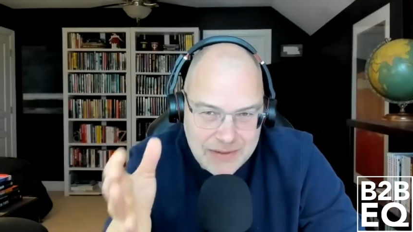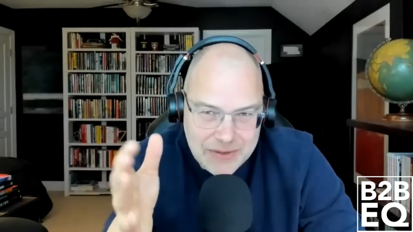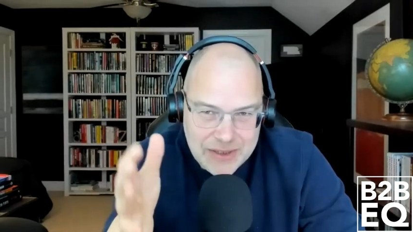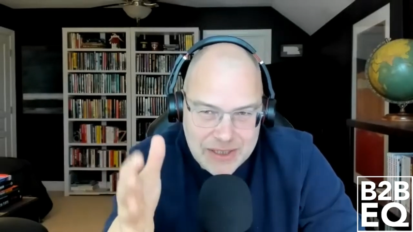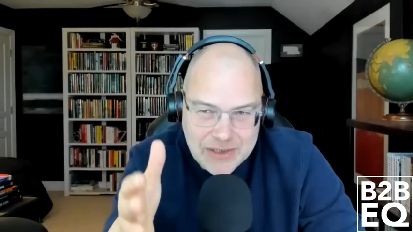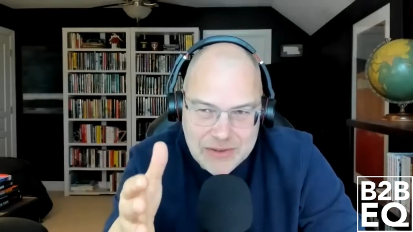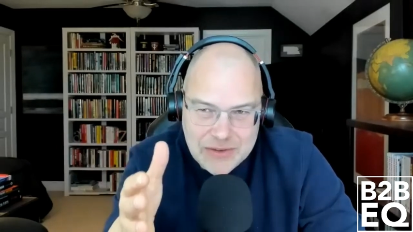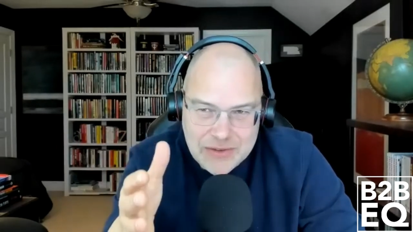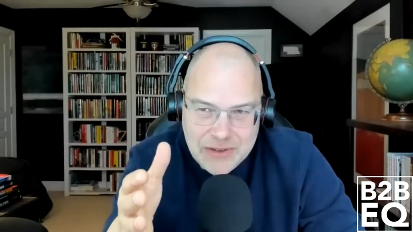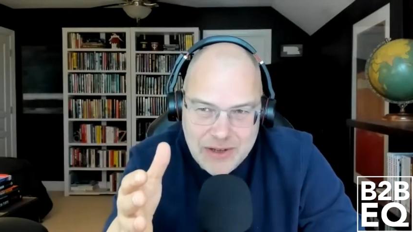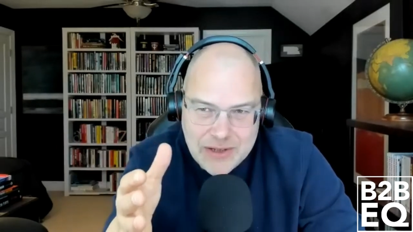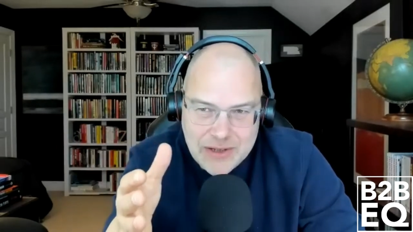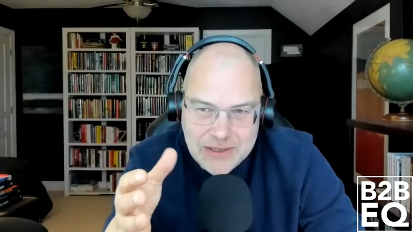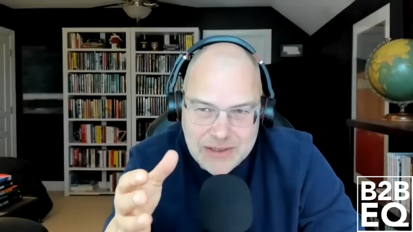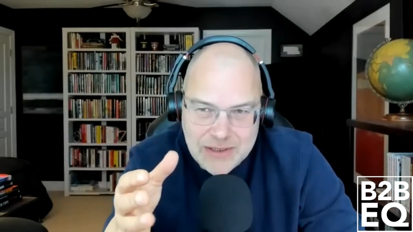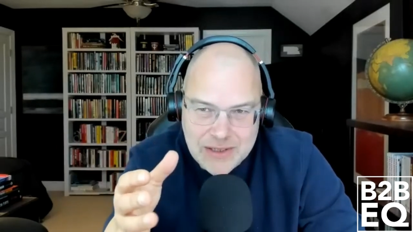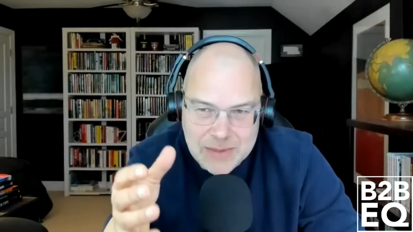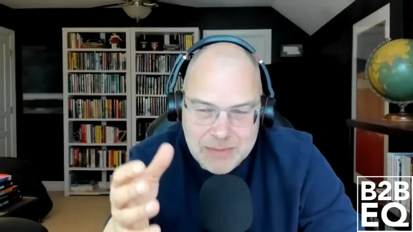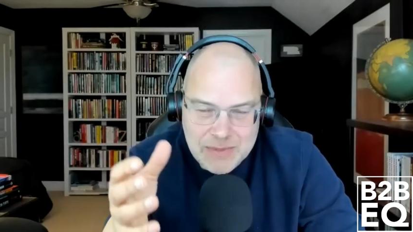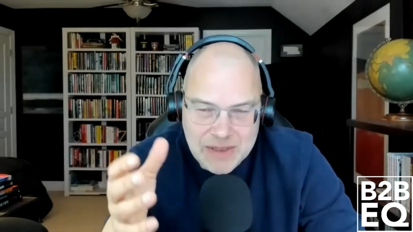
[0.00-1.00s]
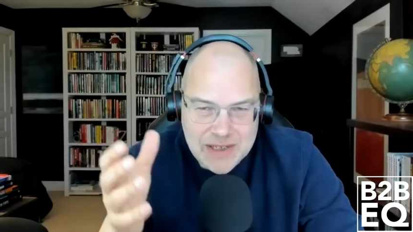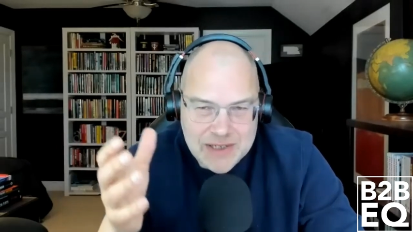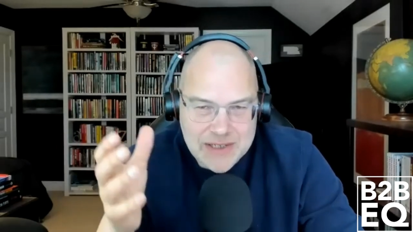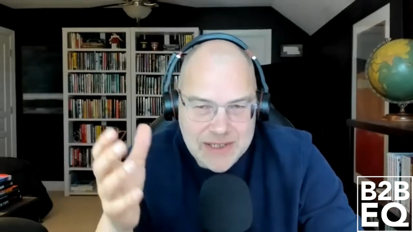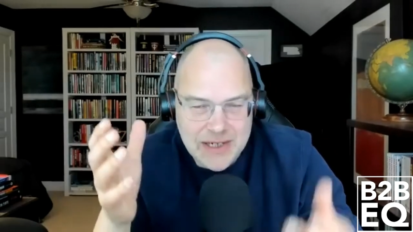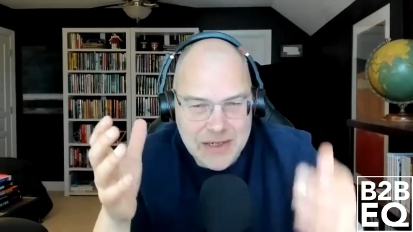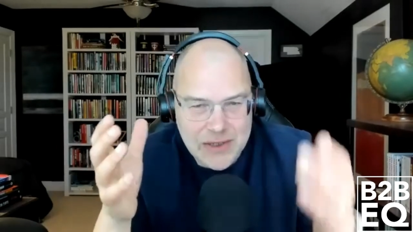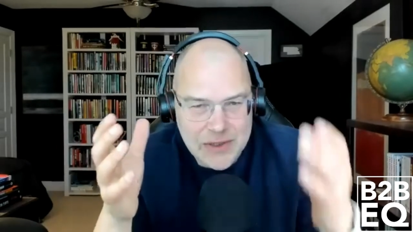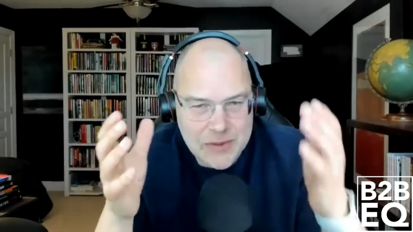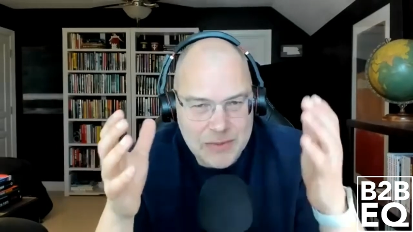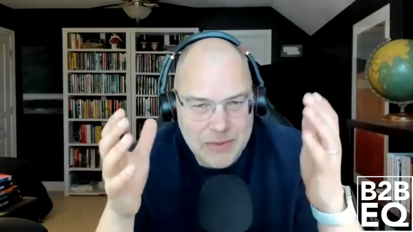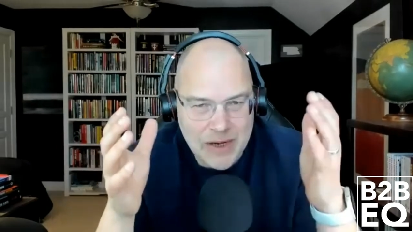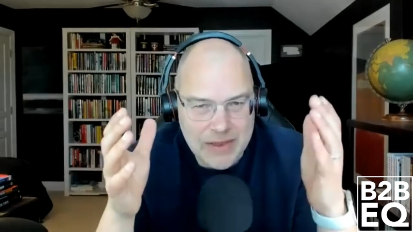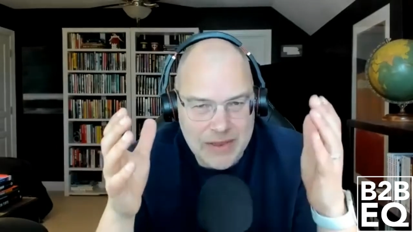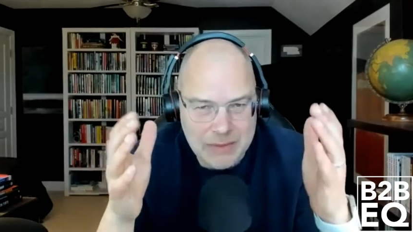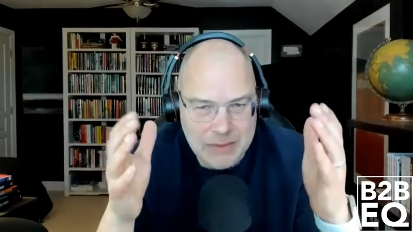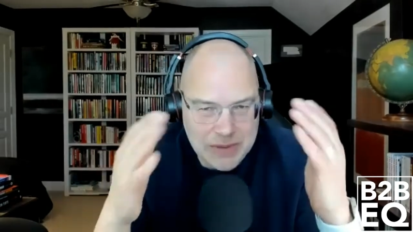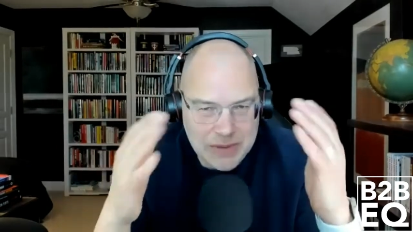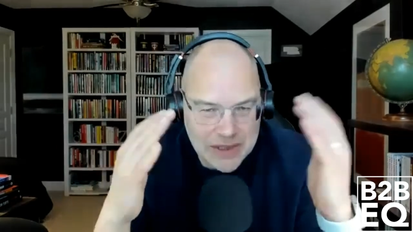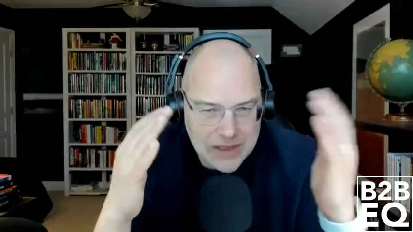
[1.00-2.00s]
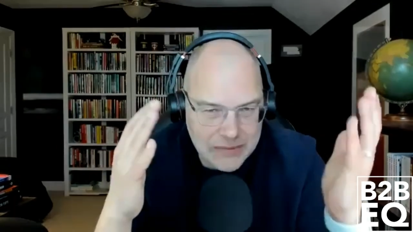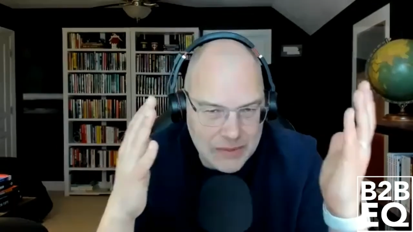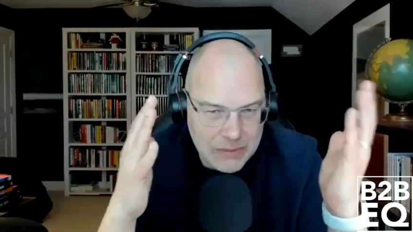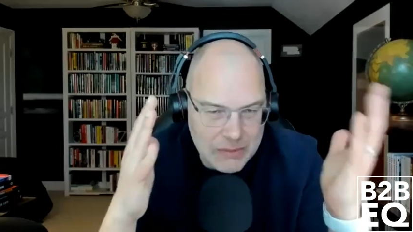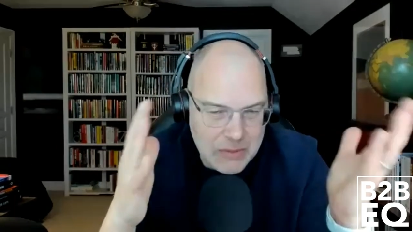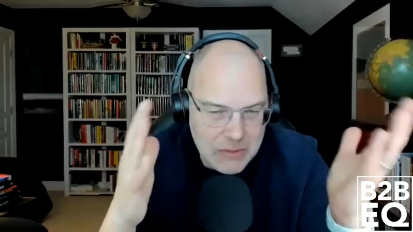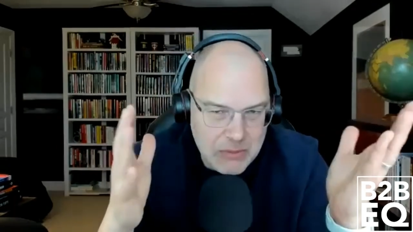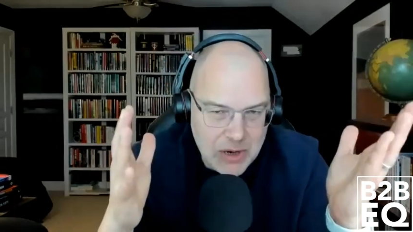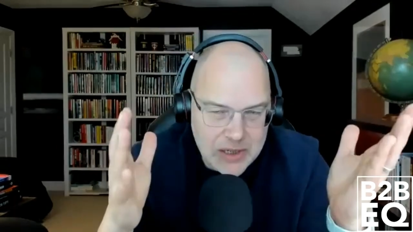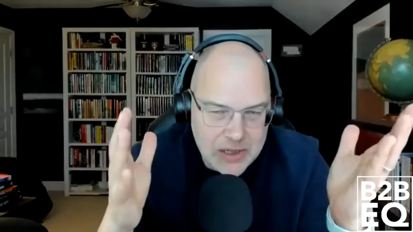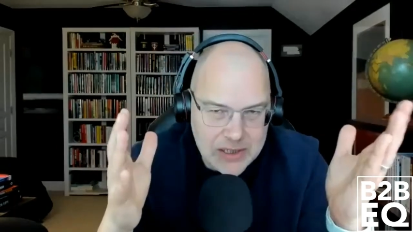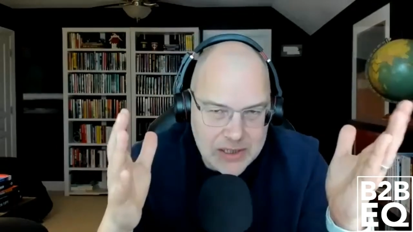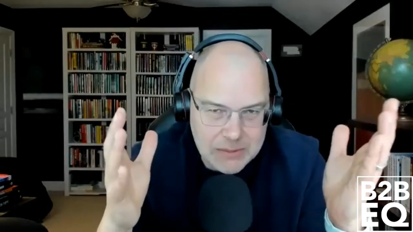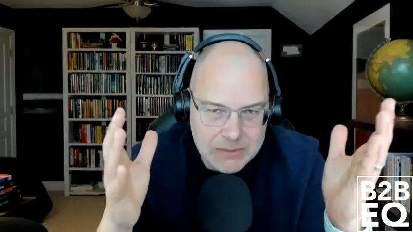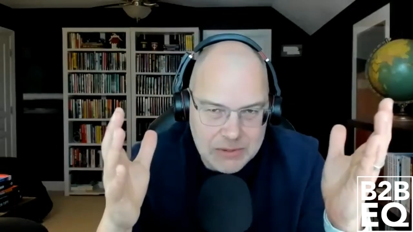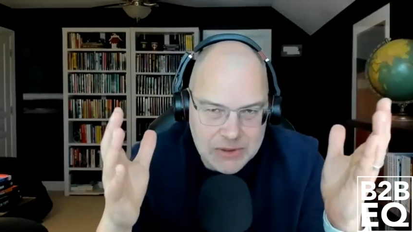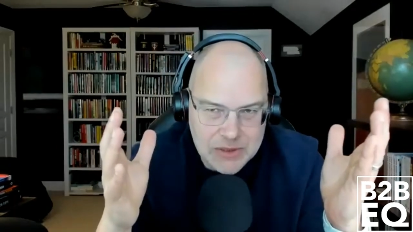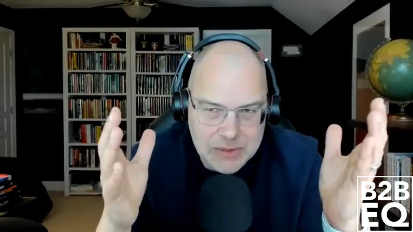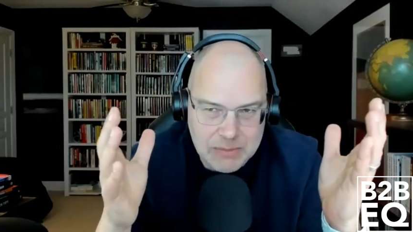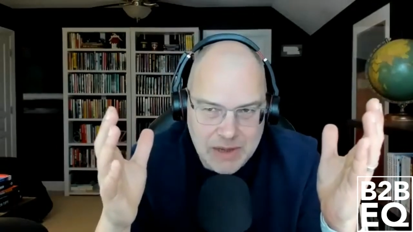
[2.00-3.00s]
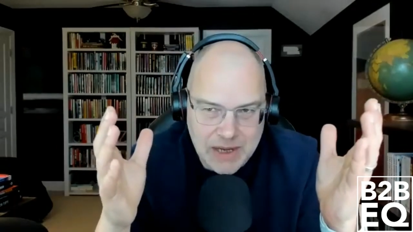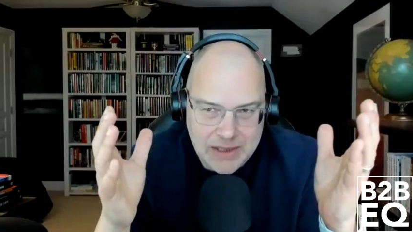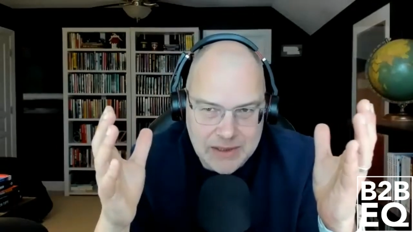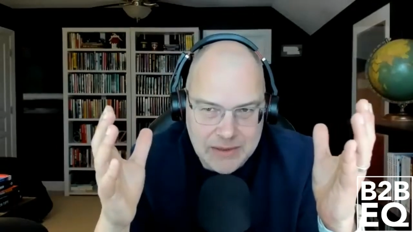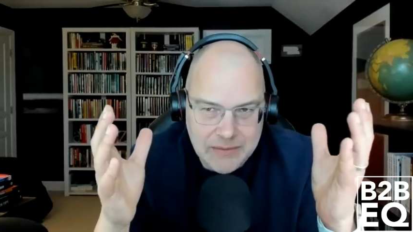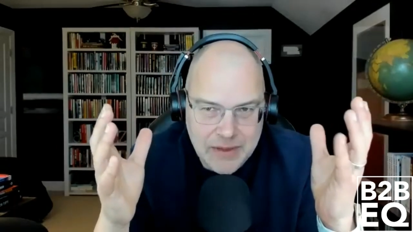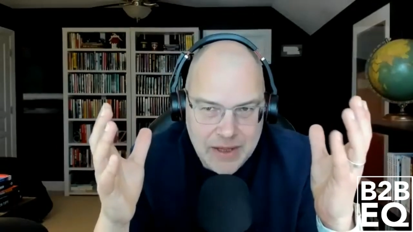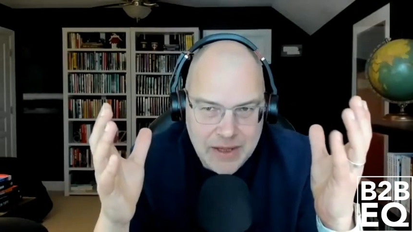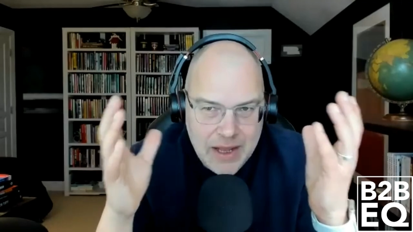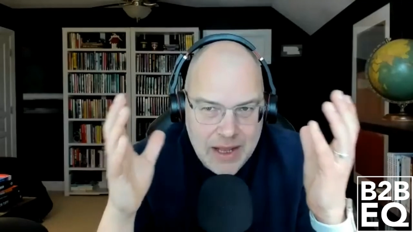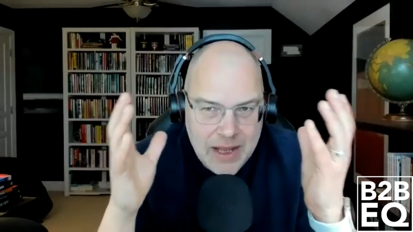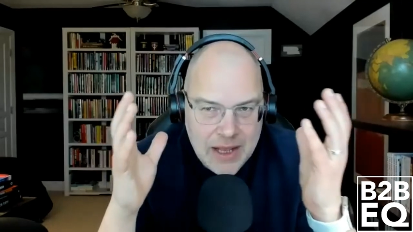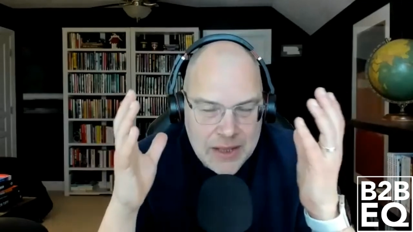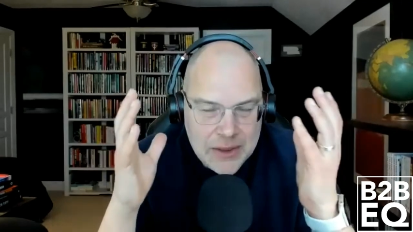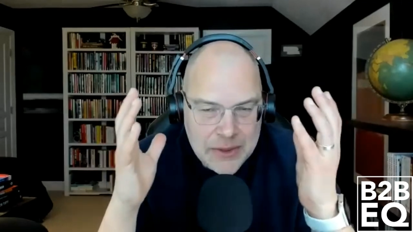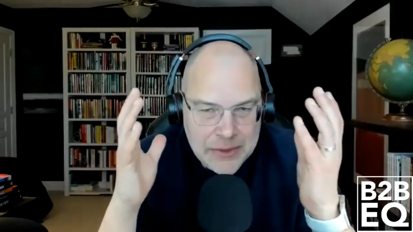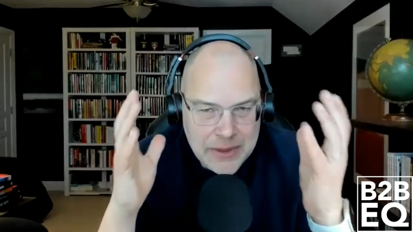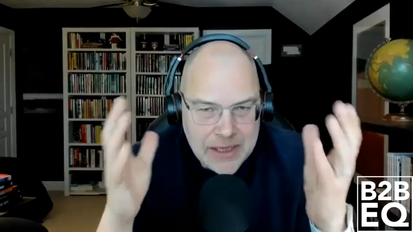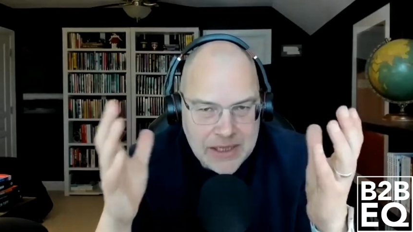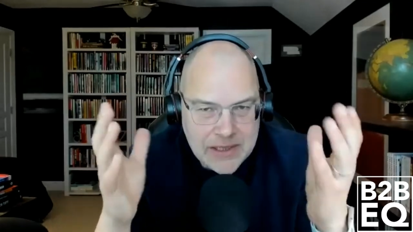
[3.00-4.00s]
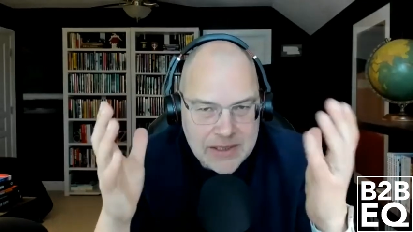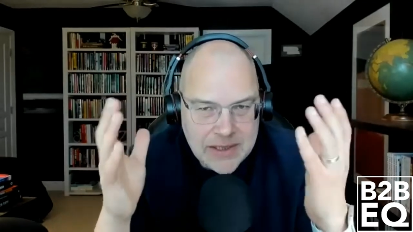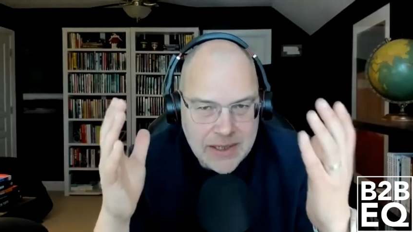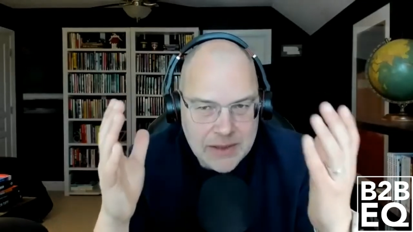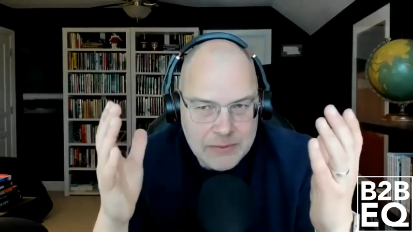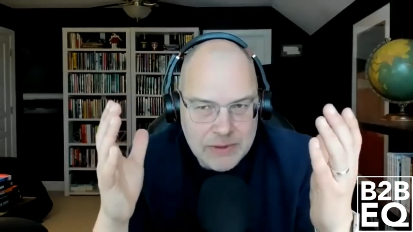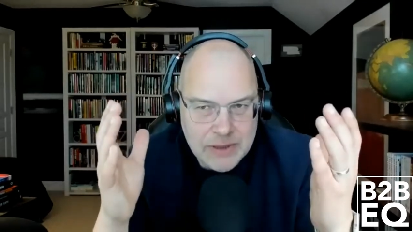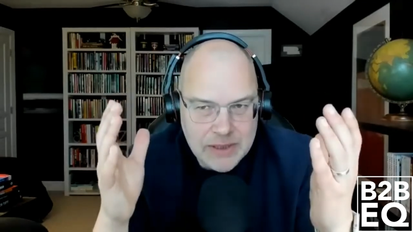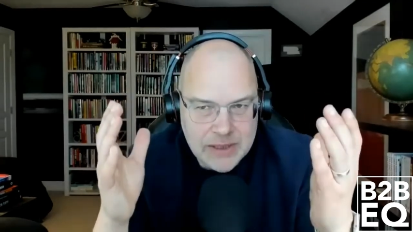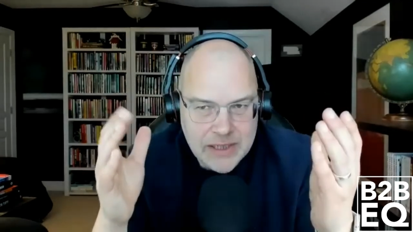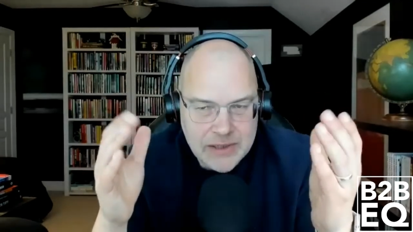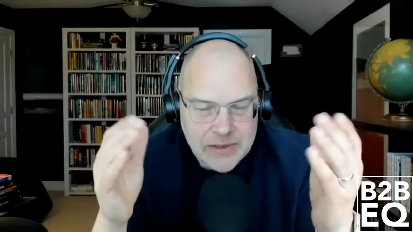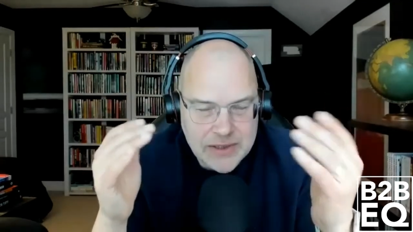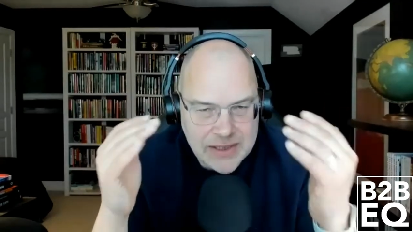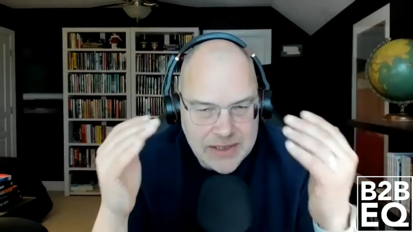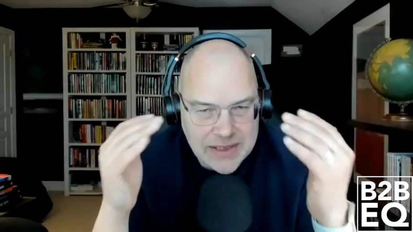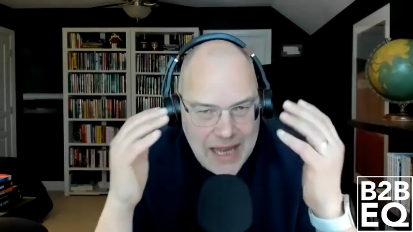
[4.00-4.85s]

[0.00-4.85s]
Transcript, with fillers: I want to get your thoughts on this, because here's where I think, particularly from a marketing perspective, things get really interesting.